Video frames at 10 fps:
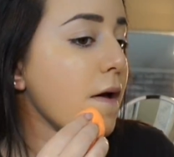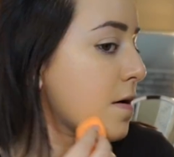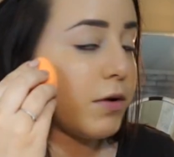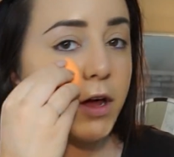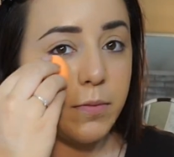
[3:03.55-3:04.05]

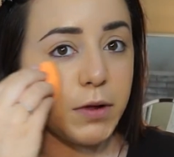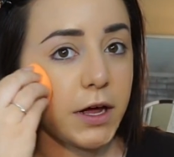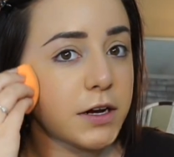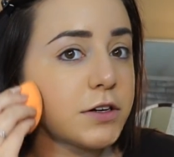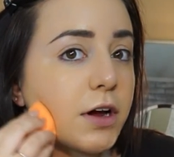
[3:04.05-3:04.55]
When I applied
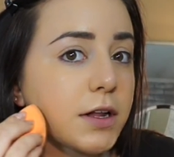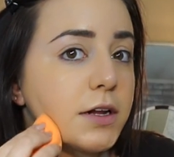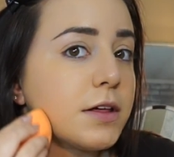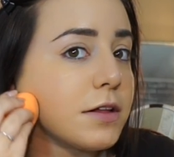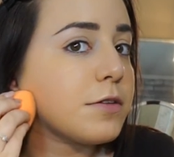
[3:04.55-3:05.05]
it directly
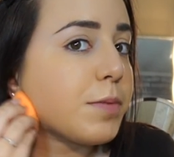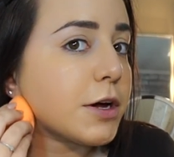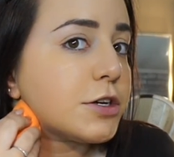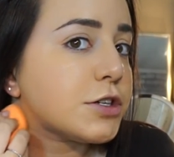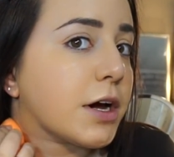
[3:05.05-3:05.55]
to the
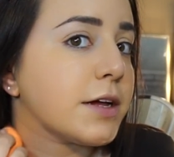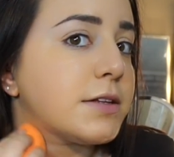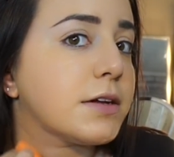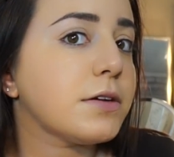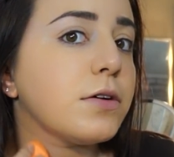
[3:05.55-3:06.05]
sponge, I
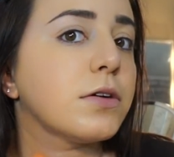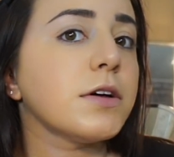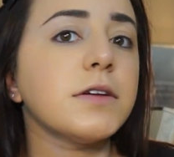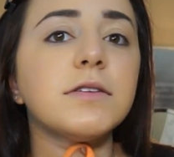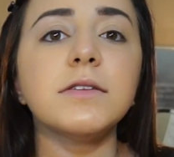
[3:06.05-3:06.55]
did
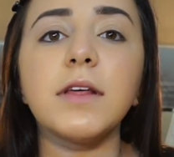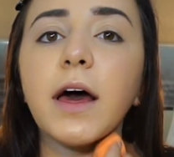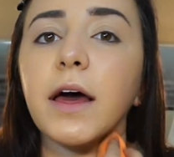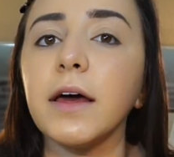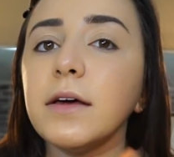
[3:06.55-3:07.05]
notice
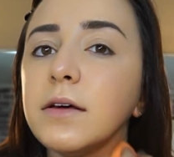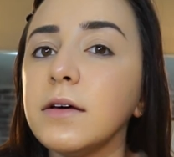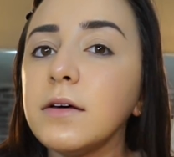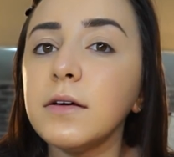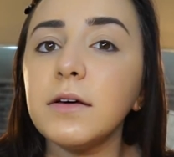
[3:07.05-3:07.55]
that
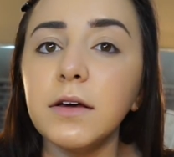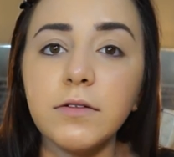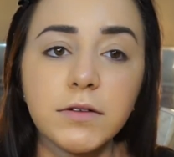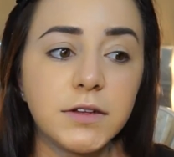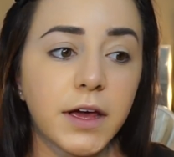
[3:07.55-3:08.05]
it
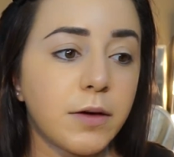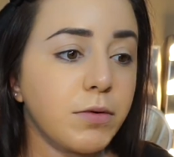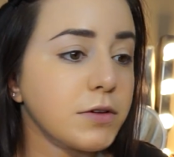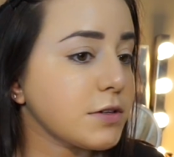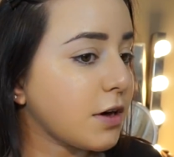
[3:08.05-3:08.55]
was
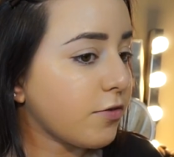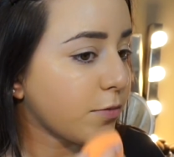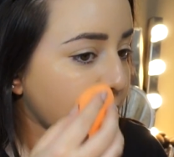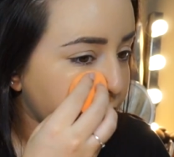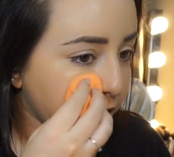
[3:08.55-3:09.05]
able to cover
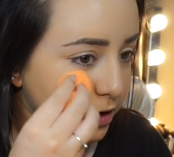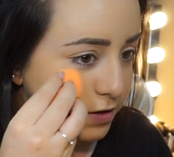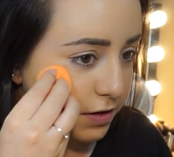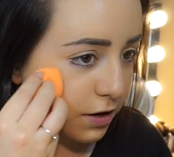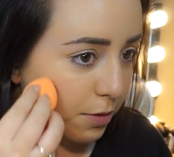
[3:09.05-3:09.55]
my
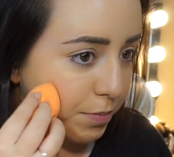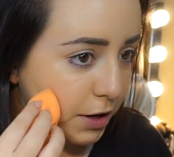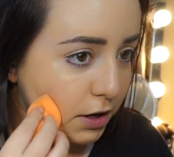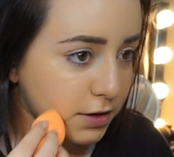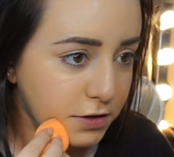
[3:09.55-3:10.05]
redness a lot
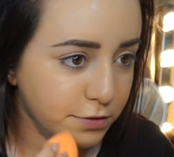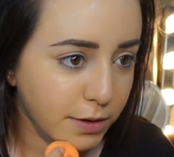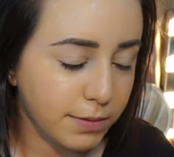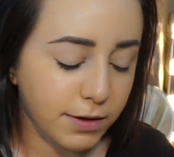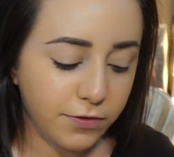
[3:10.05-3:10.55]
better, so
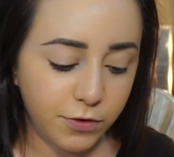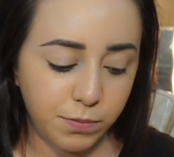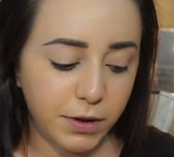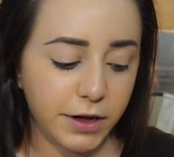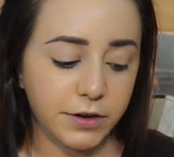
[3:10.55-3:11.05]
maybe if you
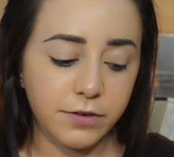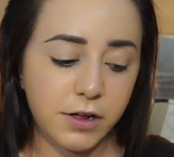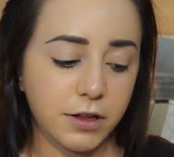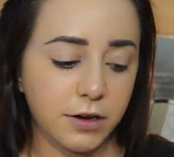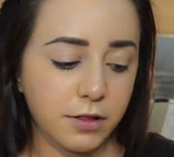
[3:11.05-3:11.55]
apply
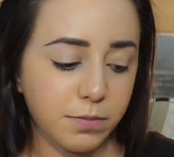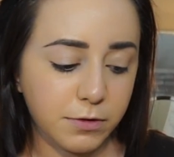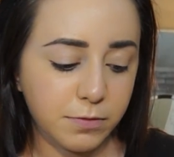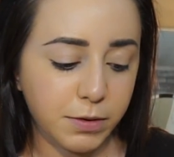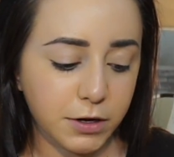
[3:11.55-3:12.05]
directly to the
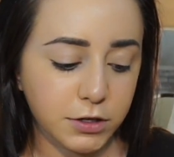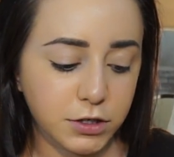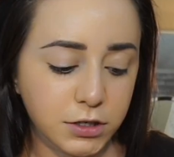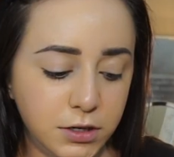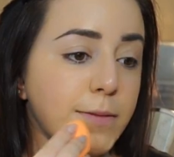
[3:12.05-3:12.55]

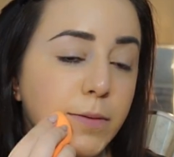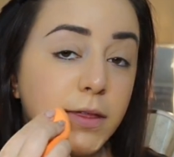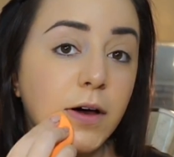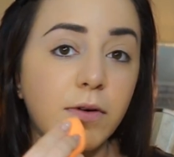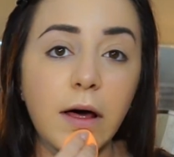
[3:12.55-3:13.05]
sponge, maybe
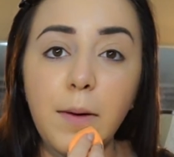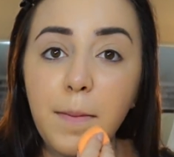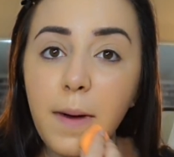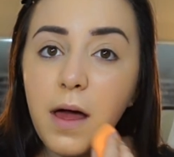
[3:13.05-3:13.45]
that will help.